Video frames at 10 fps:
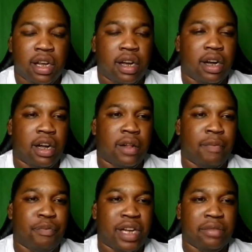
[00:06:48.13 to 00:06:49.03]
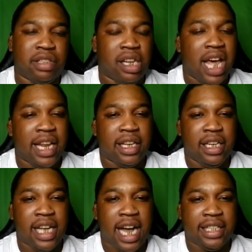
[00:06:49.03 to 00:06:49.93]
Um, but it was a lot of
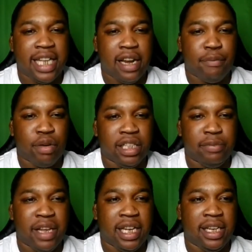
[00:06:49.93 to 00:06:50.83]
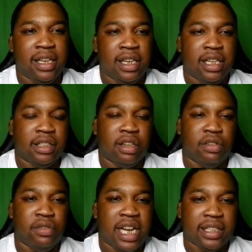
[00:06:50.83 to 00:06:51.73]
good guys that impressed, man.
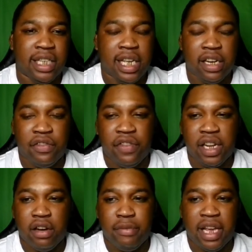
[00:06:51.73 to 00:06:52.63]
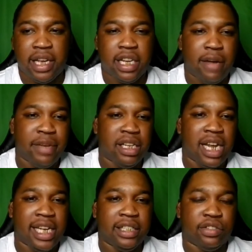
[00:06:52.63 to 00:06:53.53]
So that's the end of the video, man. Comment,
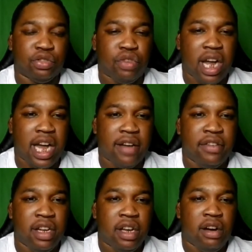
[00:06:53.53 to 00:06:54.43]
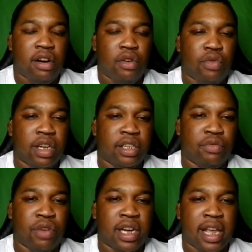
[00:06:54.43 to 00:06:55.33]
like, and subscribe on what
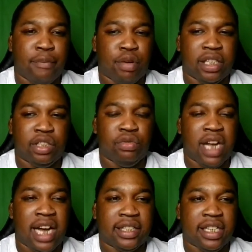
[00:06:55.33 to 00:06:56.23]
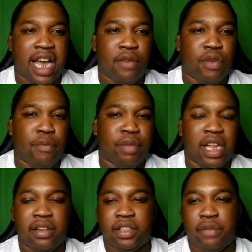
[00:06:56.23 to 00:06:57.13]
what impressed you guys tonight. What
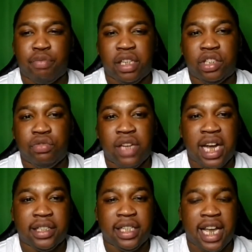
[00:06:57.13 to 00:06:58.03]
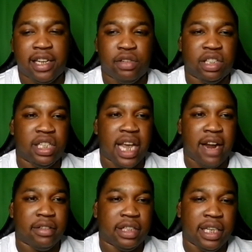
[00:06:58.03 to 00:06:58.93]
players impressed you guys tonight? Christian
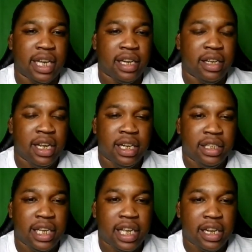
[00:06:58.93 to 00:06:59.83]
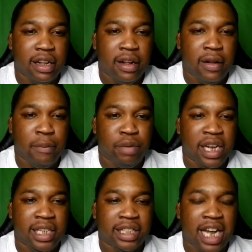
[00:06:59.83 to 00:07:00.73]
Harrison didn't get a, didn't get uh
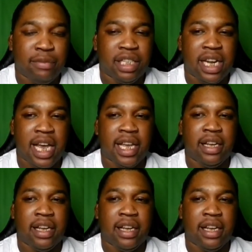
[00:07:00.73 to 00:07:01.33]
playing time tonight.